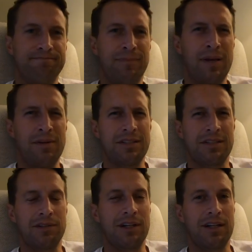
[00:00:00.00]
maybe
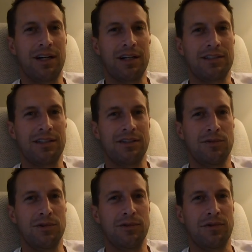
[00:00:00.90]
just go get a cocktail on
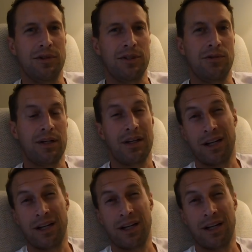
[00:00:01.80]
the roof really quick.